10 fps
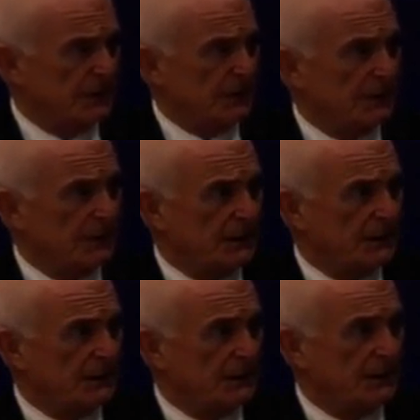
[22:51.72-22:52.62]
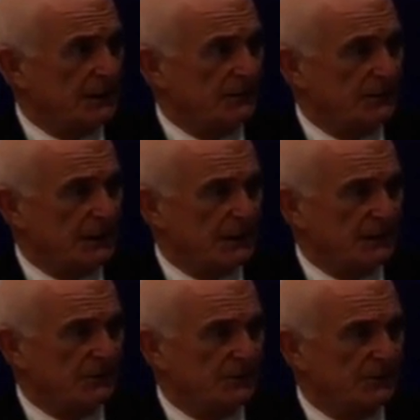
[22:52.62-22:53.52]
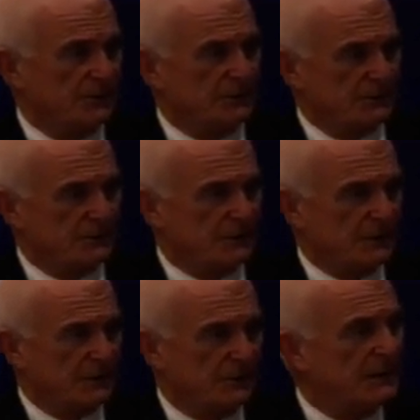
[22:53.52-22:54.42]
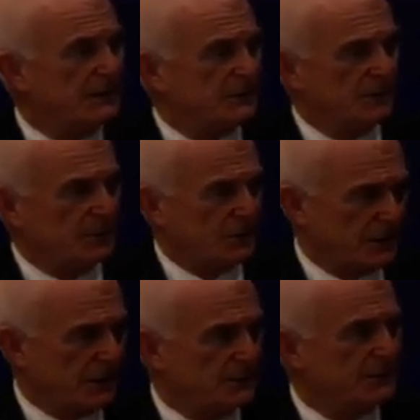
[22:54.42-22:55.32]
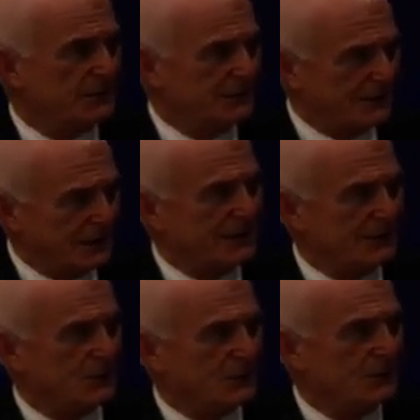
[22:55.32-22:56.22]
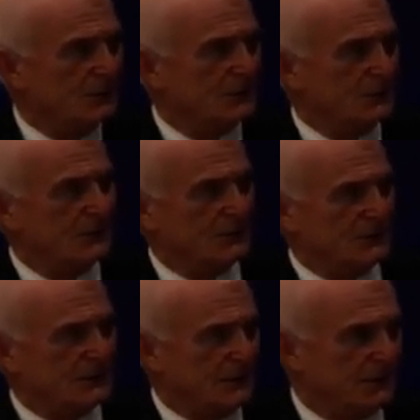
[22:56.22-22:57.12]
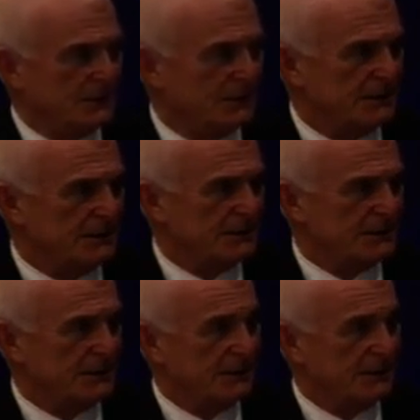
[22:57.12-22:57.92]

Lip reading: And we have a range of our programs in all those areas. This,